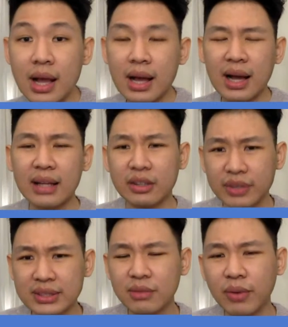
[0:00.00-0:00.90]
The
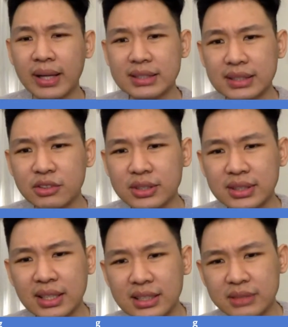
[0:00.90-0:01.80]
reason why it's
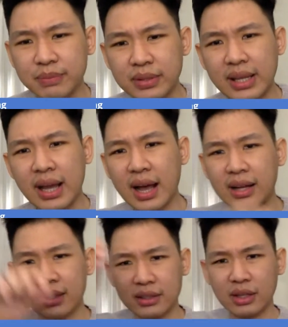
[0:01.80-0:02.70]
interesting is they
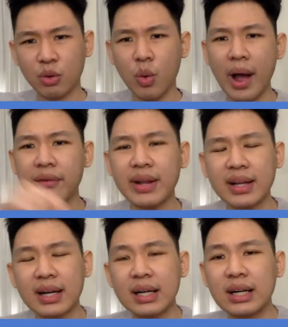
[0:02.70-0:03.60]
are
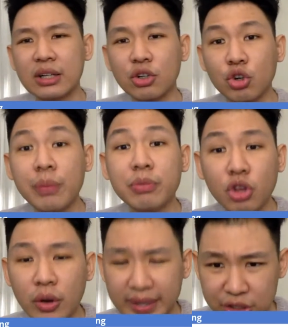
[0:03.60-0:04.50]
acquiring a
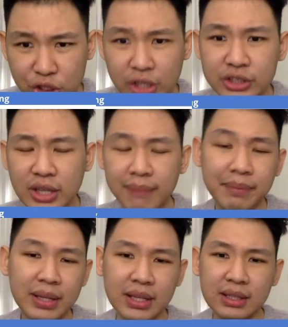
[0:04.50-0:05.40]
crypto exchange
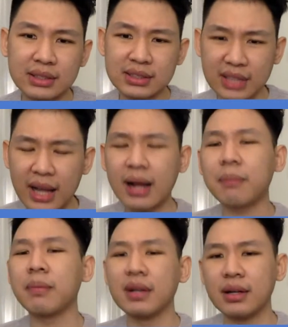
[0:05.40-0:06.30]
company,
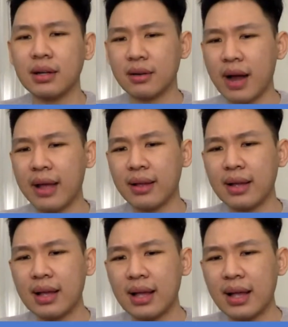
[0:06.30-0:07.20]
startup, right?
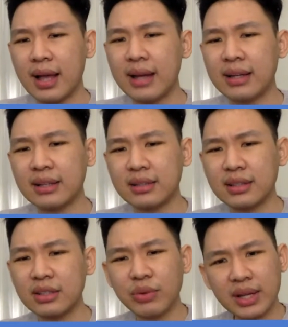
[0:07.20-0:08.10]
And
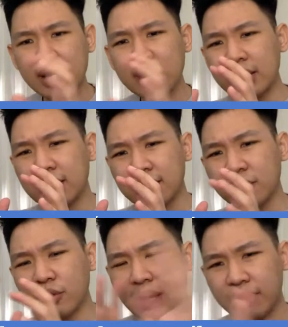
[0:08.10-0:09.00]
it really,
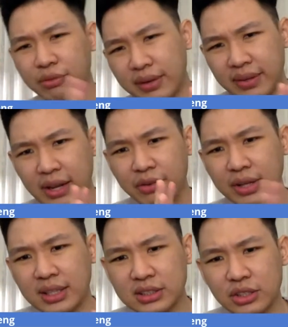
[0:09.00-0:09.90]
when I read
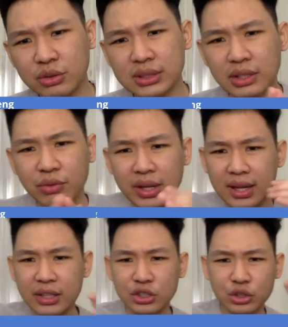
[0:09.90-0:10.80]
this news, it
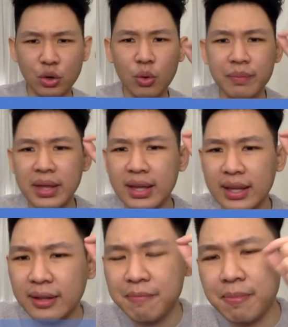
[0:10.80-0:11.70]
really showed
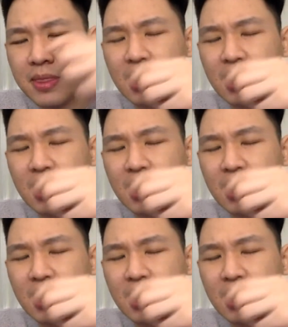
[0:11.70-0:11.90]
me,